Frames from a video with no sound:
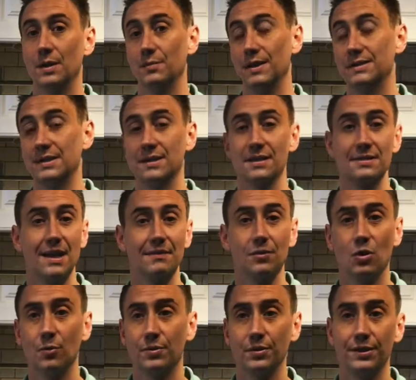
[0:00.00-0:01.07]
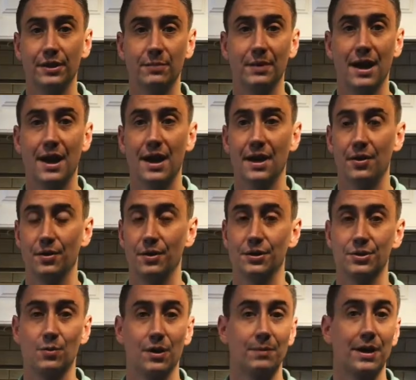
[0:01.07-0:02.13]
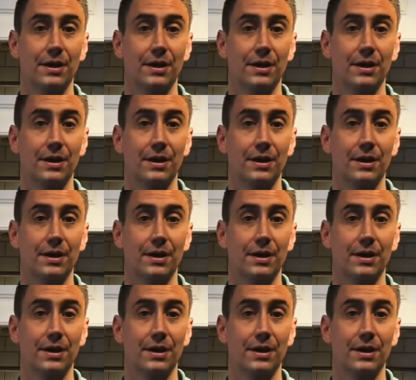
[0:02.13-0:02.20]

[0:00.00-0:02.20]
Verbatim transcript: a place that doesn't have cold brew nearby, or you just want to